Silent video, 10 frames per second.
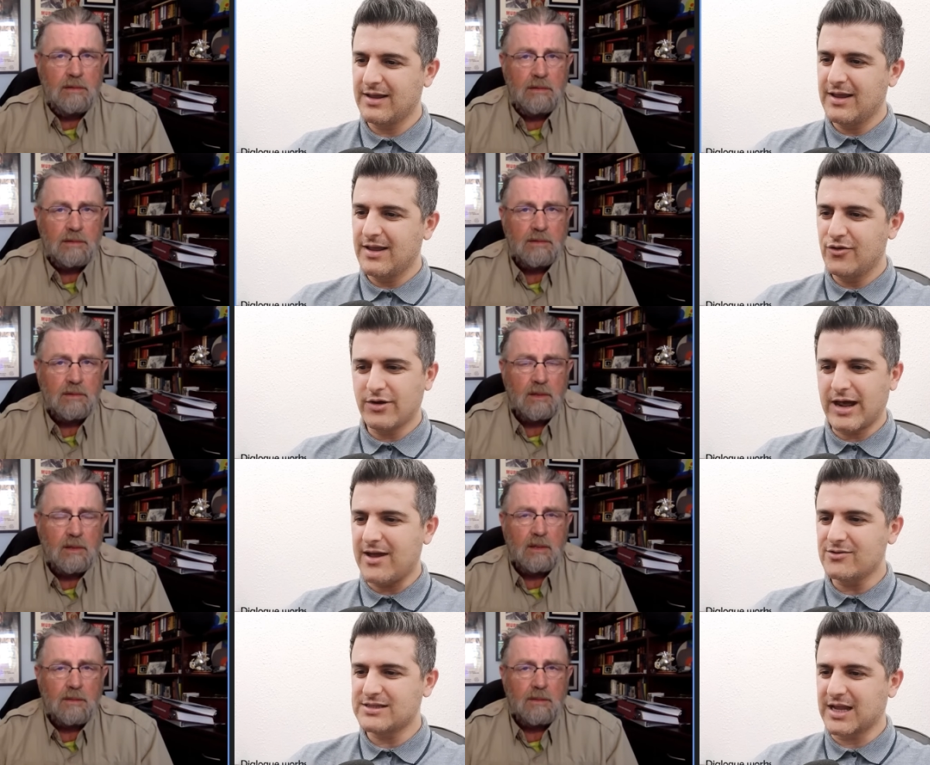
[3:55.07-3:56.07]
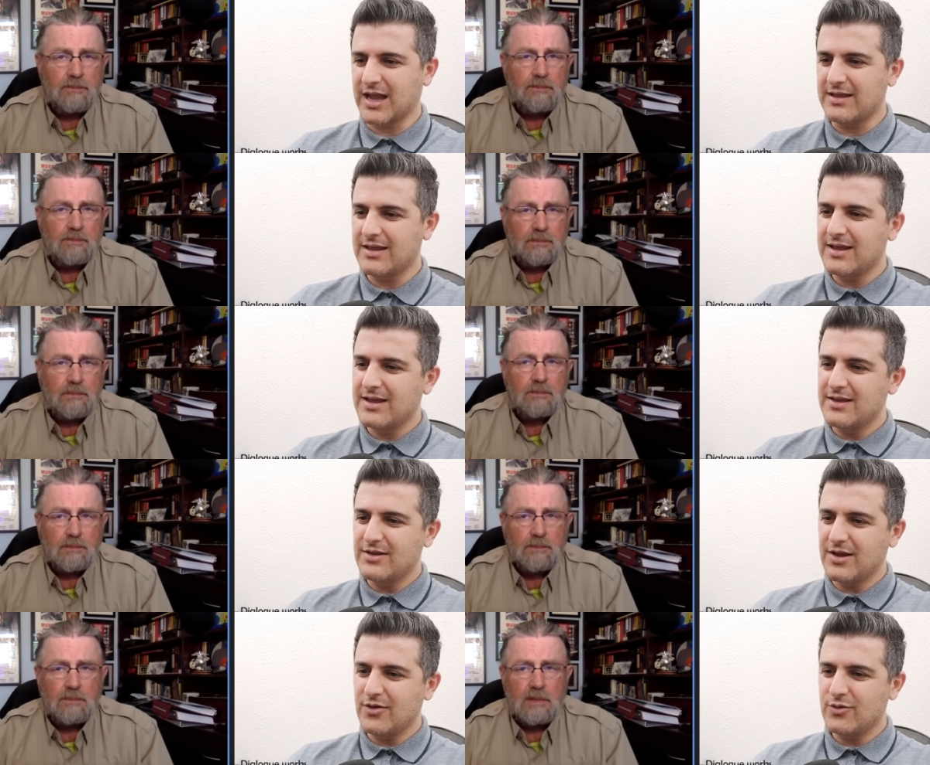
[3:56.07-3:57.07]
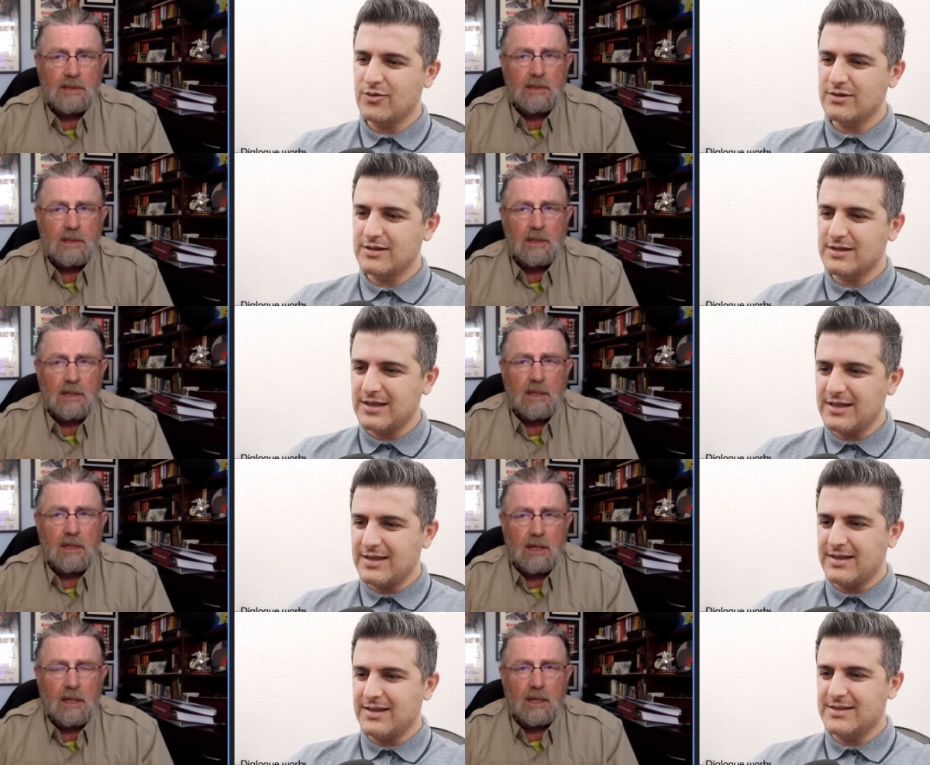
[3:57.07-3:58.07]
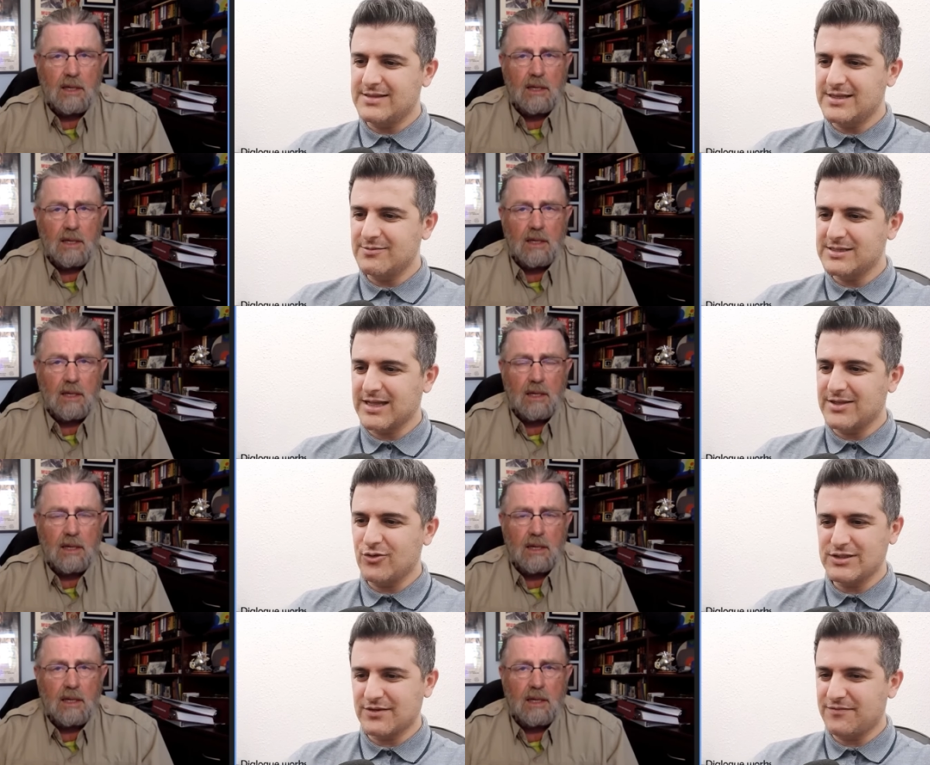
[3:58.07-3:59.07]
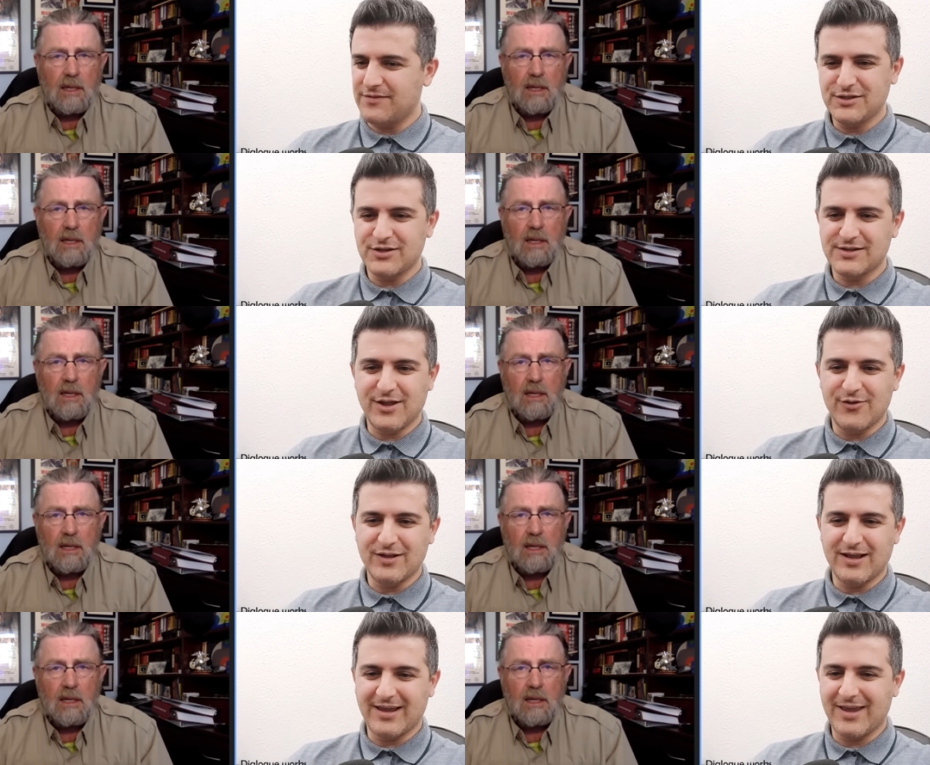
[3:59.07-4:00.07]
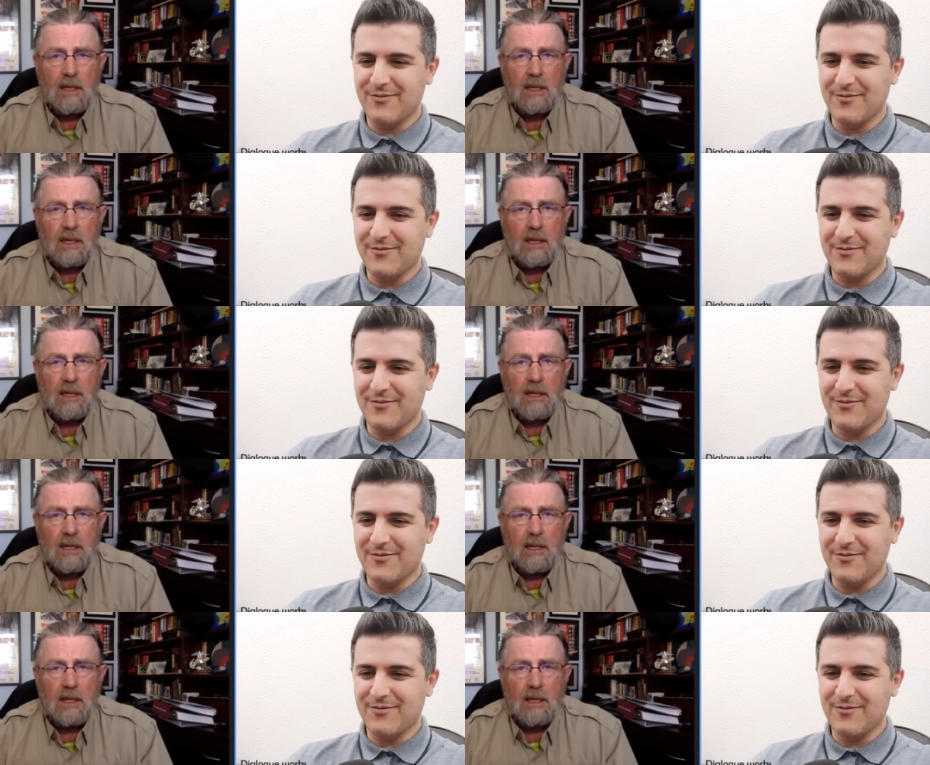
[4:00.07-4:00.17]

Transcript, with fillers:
Speaker 1: nor outside. You know, it seems that U.S. officials don't like him